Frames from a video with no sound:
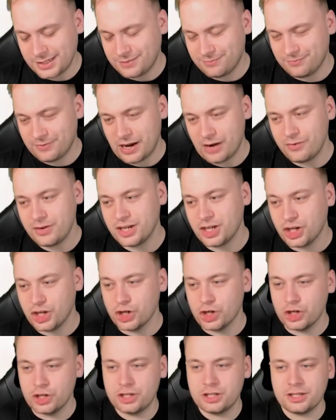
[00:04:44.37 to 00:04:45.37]
very
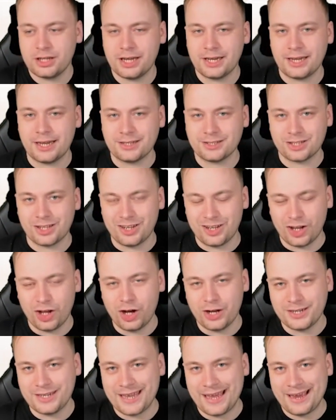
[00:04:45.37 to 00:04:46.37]
good against a lot
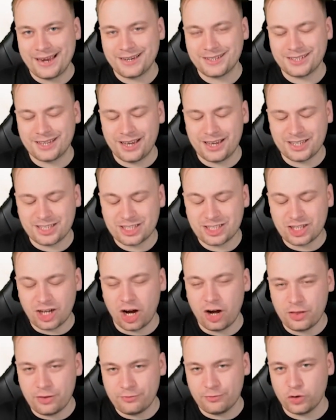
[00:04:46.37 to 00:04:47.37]
of decks at the start
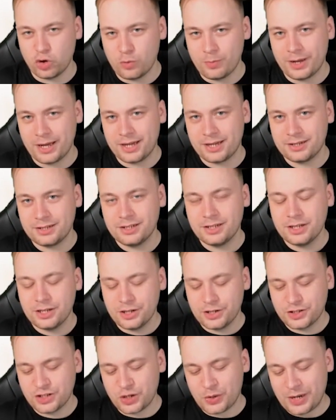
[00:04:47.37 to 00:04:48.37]
of the format.
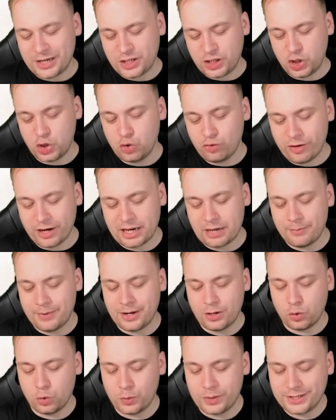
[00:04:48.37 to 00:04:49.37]
So I do recommend
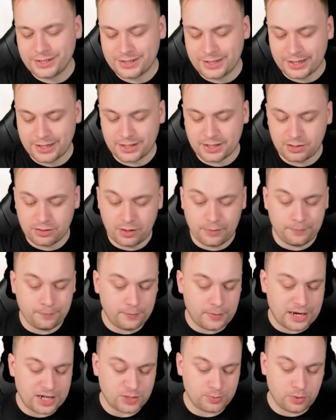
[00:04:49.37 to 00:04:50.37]
always sticking to
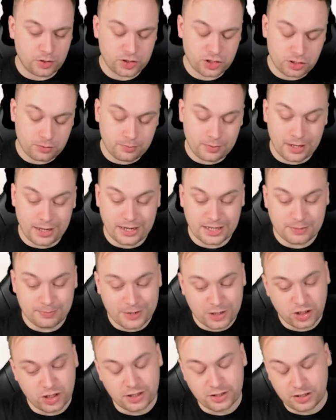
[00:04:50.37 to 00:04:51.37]
Ash Blossom,
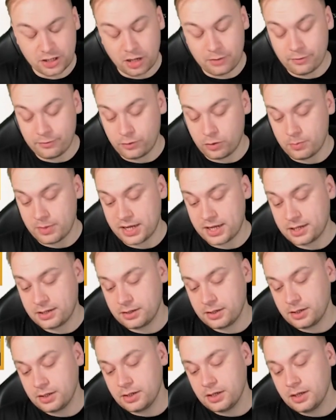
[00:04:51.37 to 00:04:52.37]
especially at the start of a format.
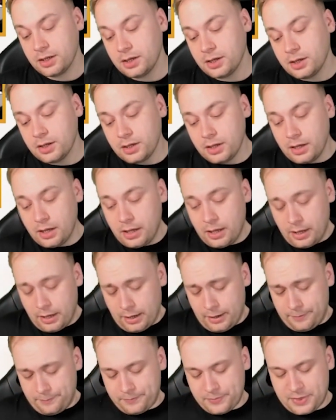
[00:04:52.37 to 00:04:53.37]

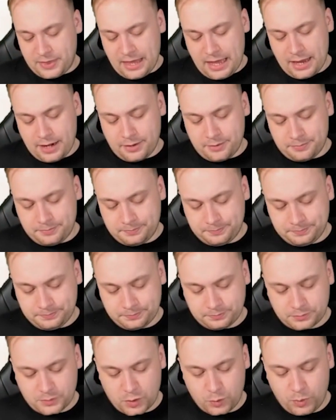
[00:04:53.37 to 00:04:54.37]
Then
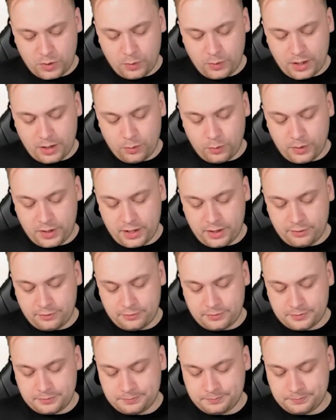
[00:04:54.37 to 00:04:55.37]
we went with